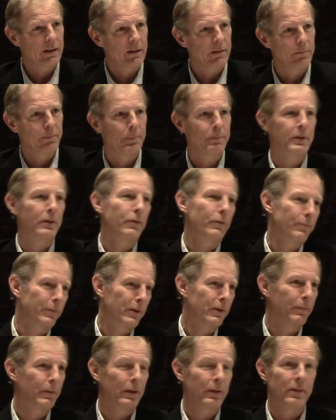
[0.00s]
it to, to,
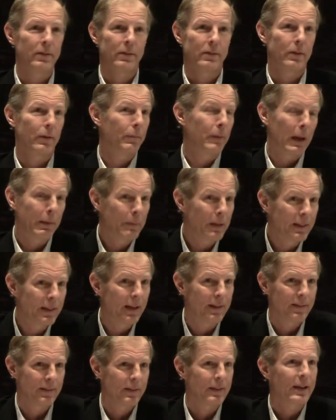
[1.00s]
to build some? I mean,
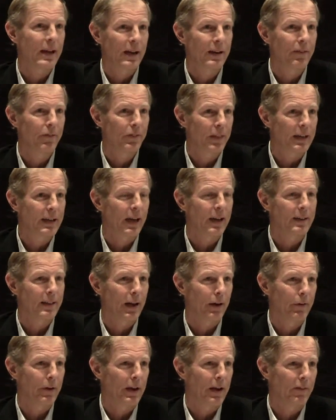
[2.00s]
that's the kind of thinking
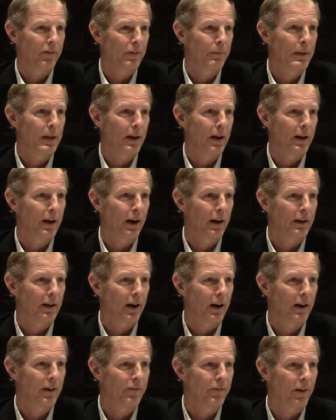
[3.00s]
that we have to be on our
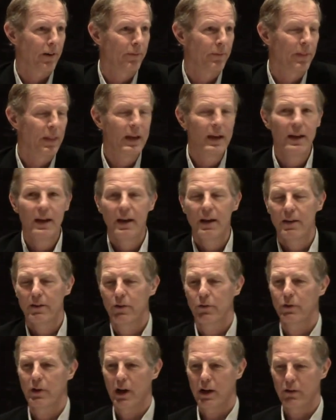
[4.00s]
guard from.
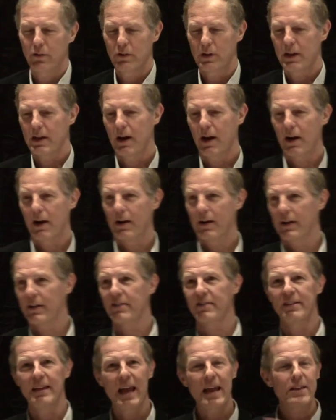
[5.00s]
So not only are,
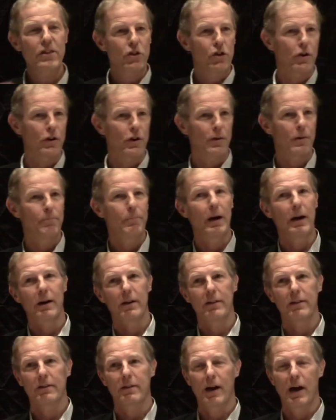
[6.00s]
is nature part
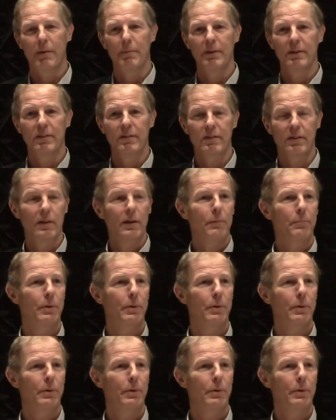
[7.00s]
of the commons,